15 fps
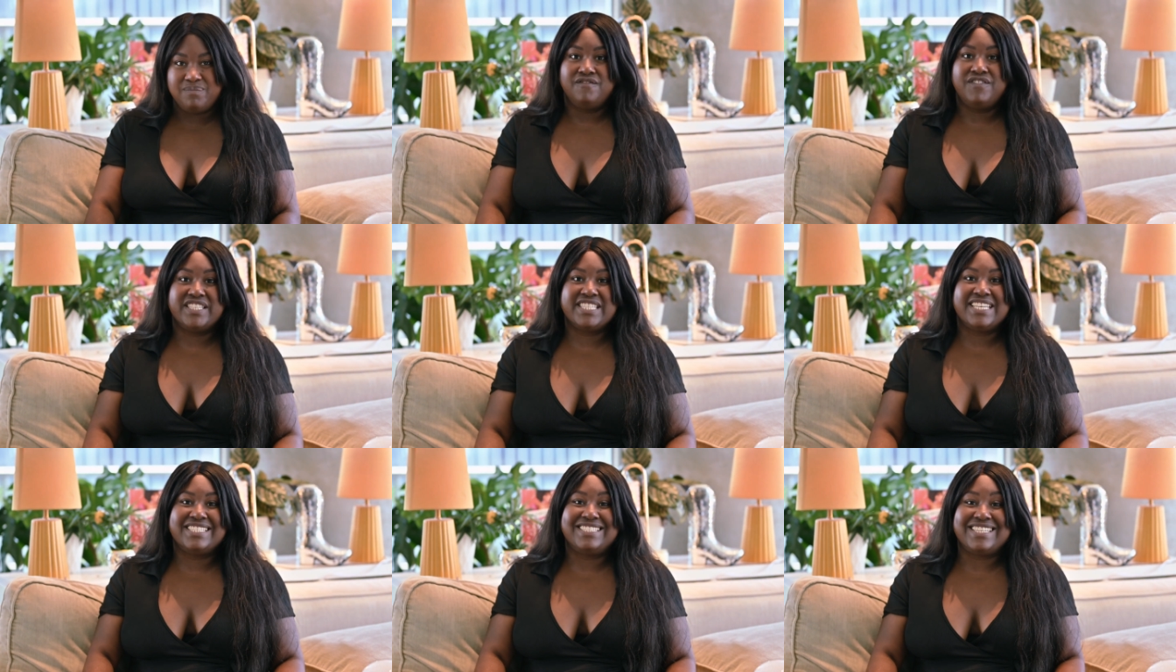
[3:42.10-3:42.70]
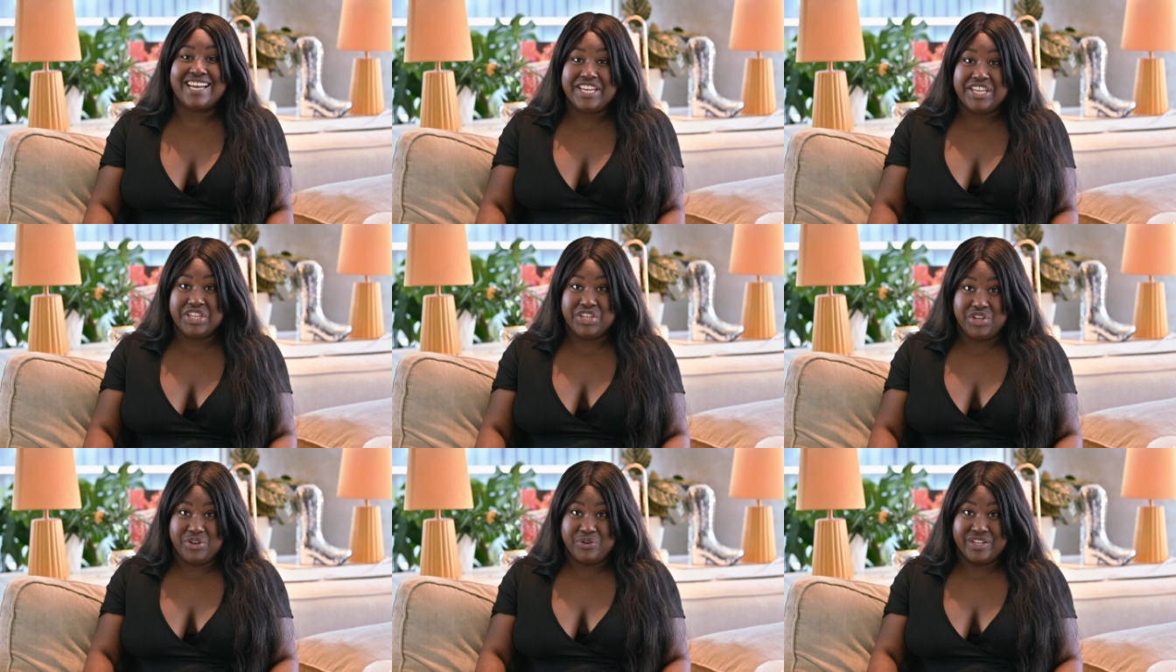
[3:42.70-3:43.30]
Visit
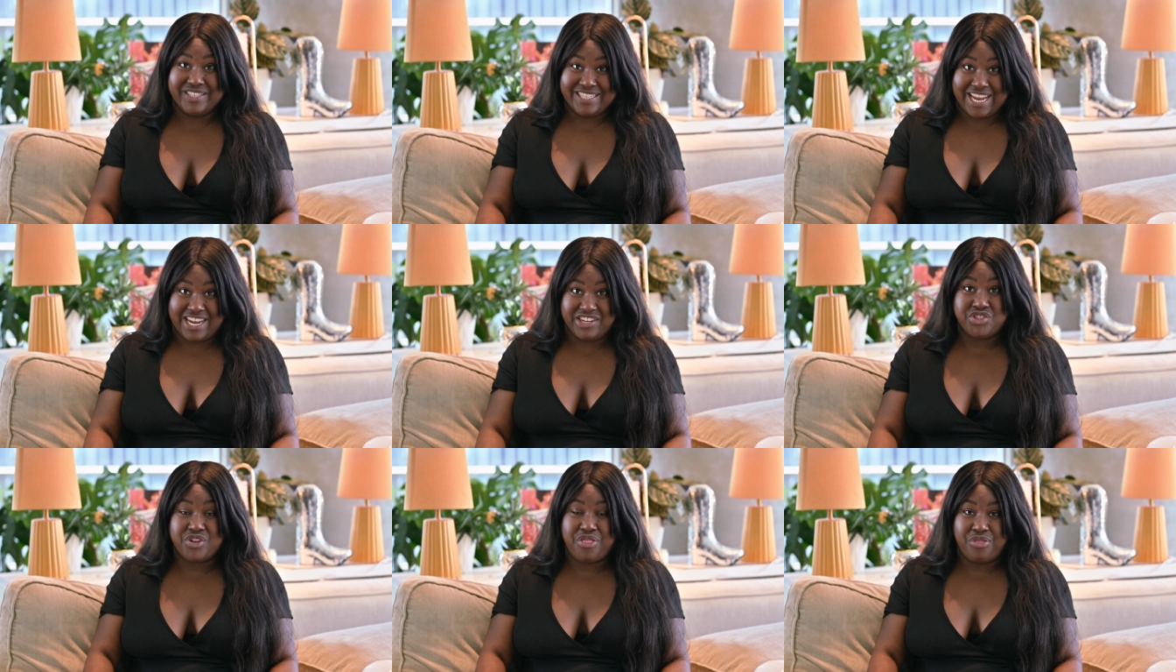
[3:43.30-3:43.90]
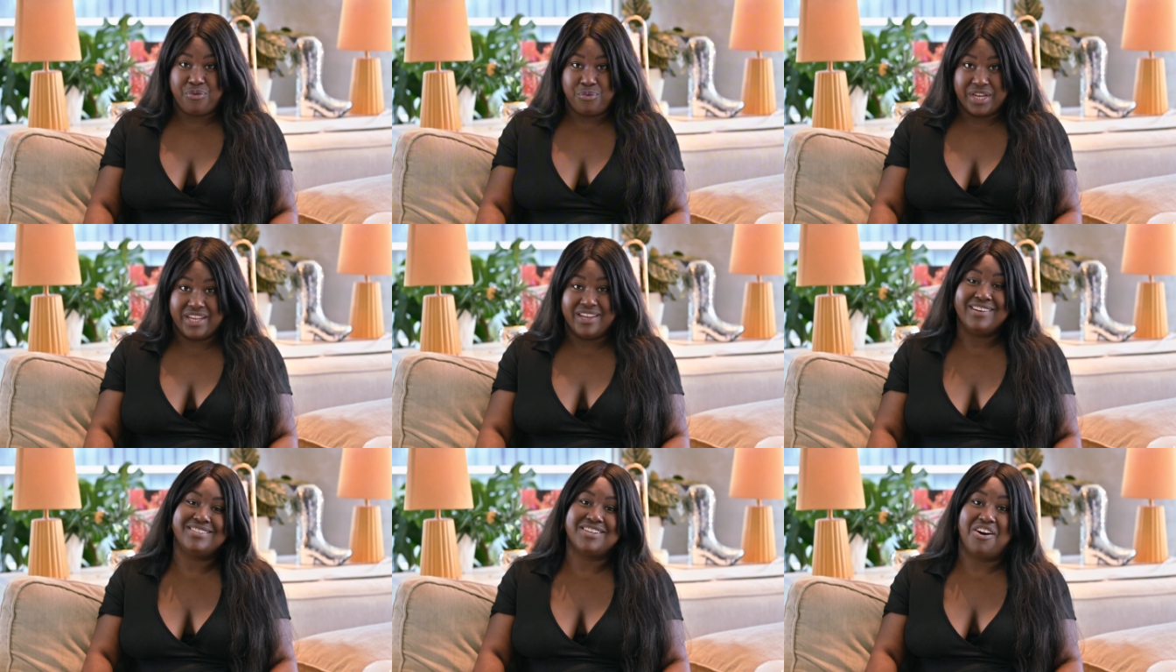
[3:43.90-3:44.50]

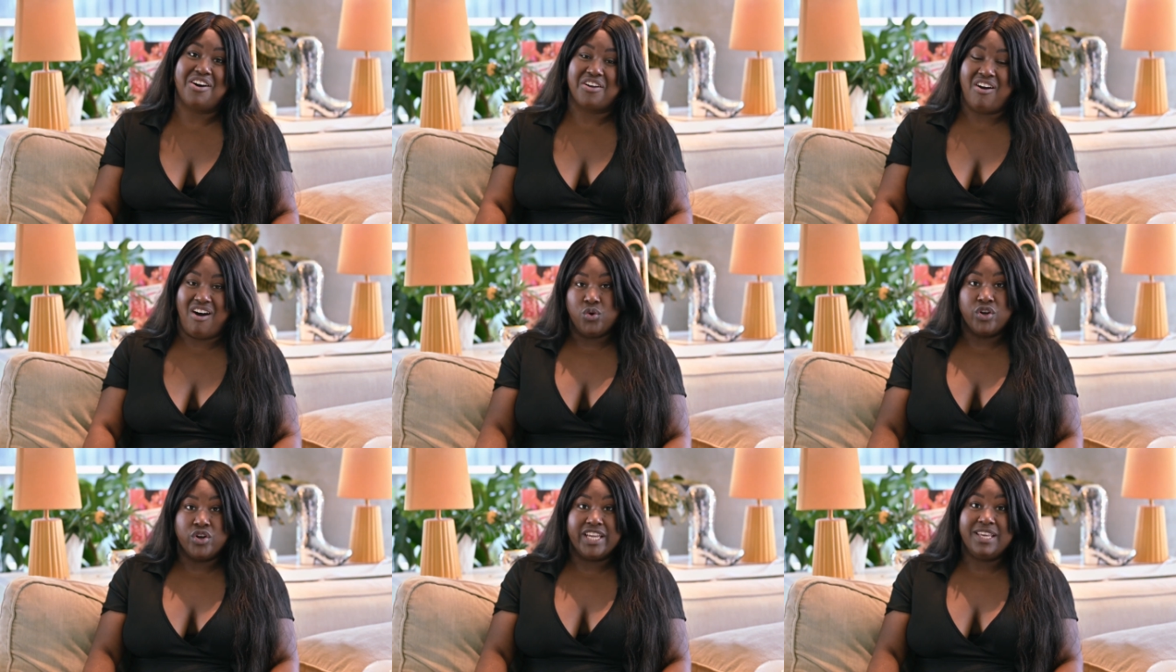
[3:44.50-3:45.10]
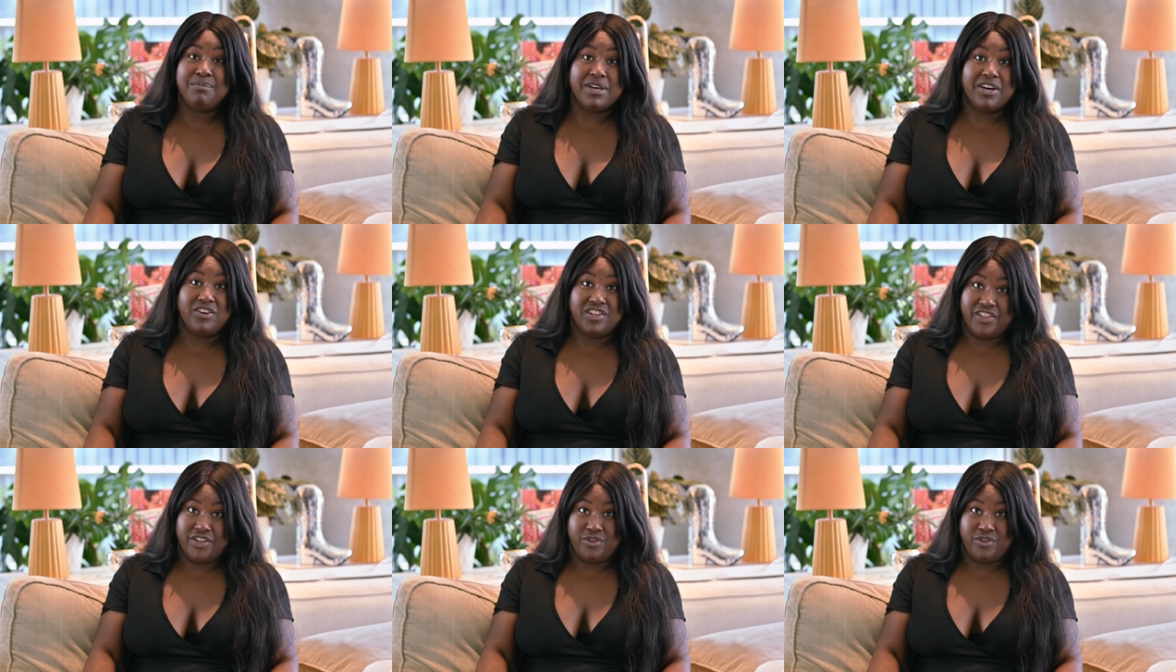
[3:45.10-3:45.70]
diagnode-3.com or
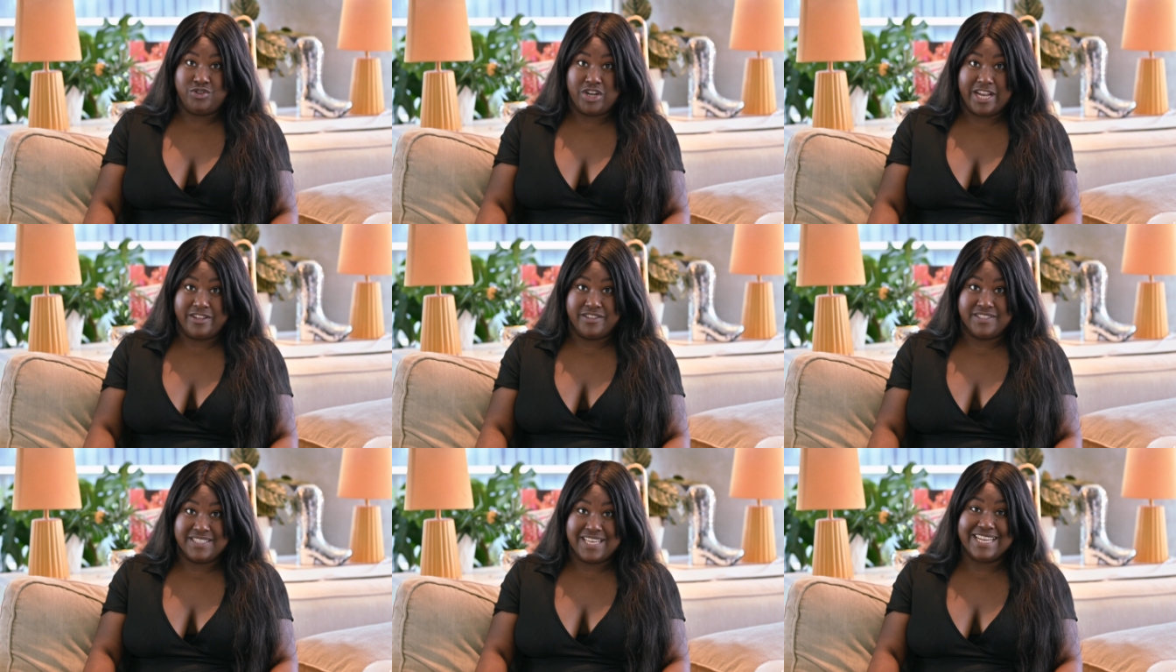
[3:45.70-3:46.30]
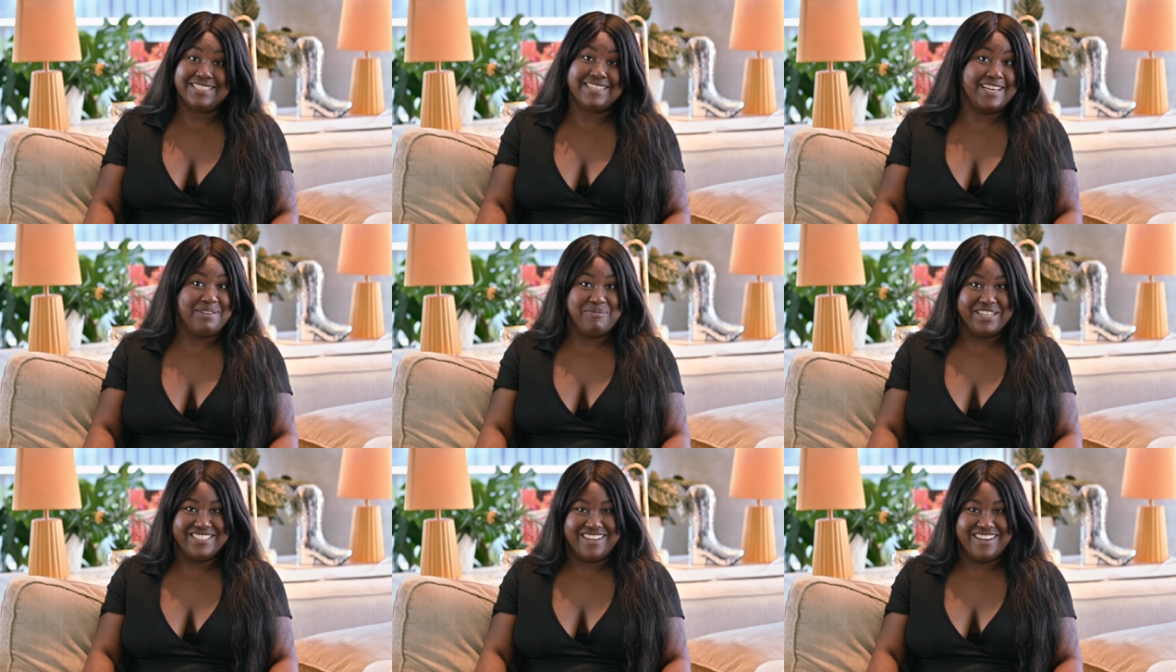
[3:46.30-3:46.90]
email clinicaltrials at
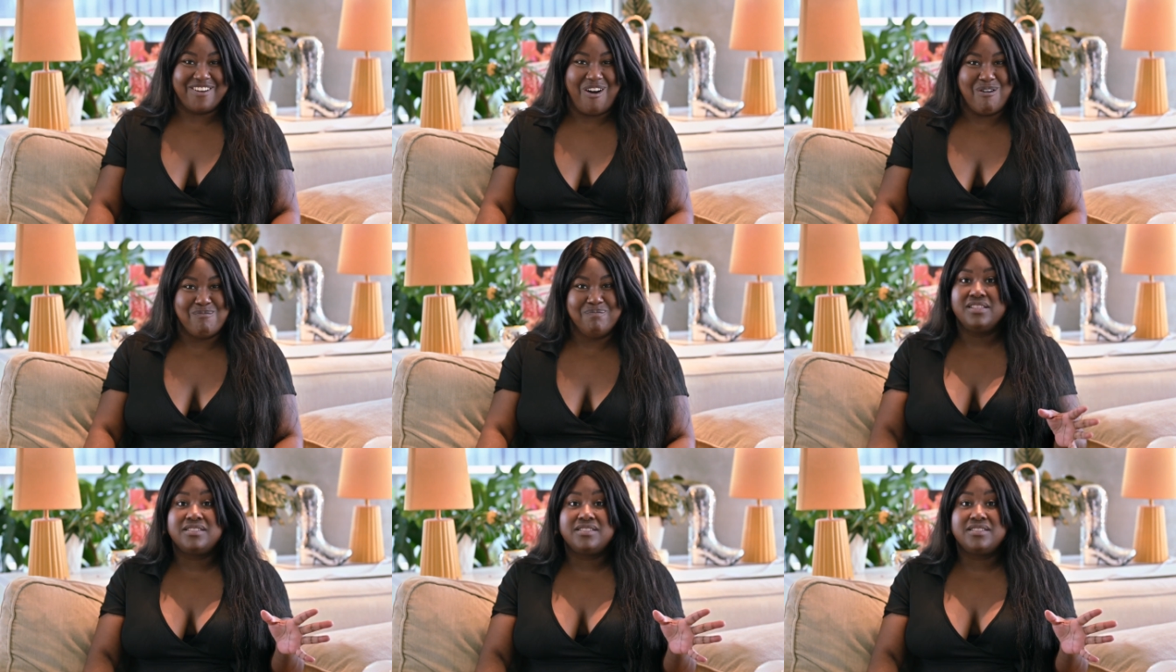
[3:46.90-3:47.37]
diagnode.com.